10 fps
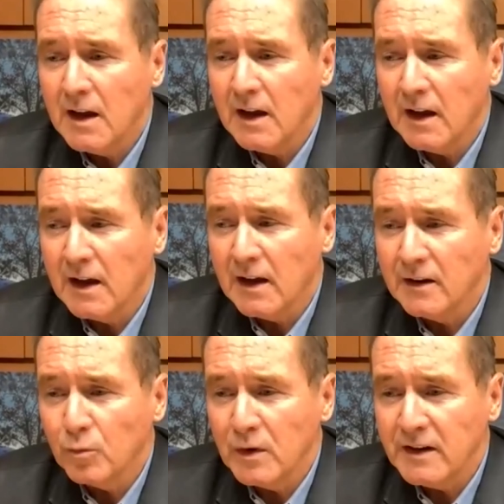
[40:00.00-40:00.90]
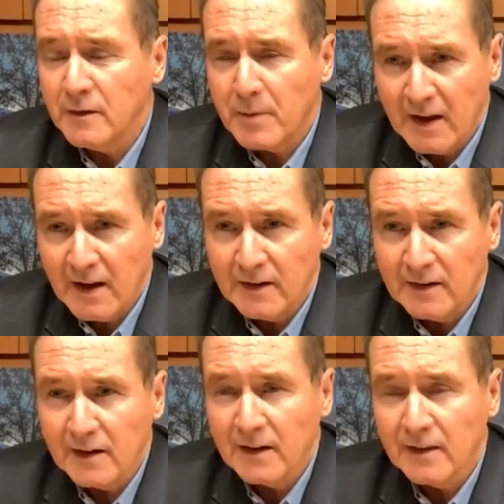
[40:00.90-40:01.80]
And we
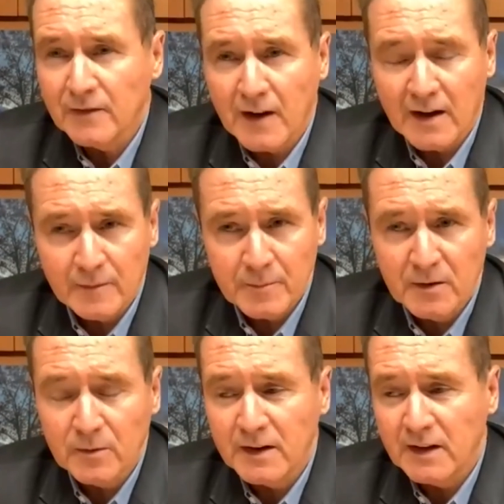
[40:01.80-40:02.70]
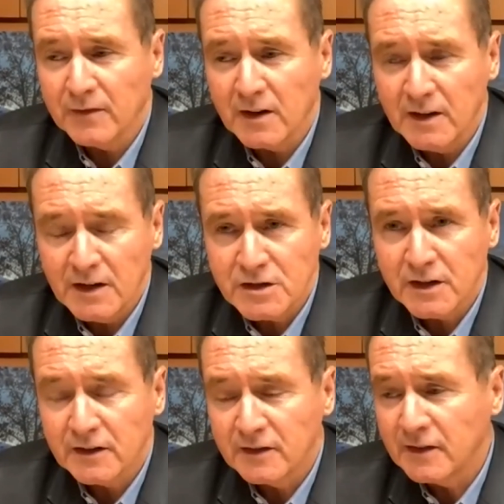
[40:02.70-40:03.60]
depend on the viability of
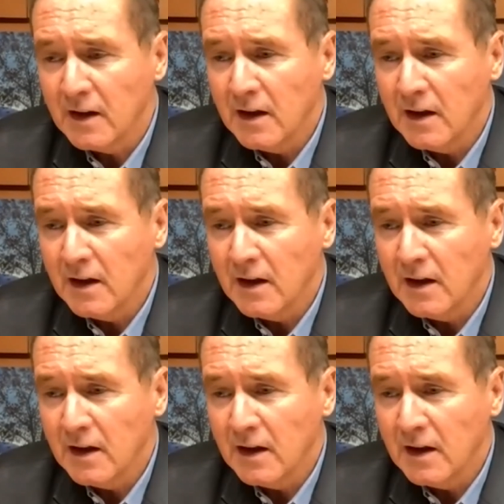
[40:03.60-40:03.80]
Canisius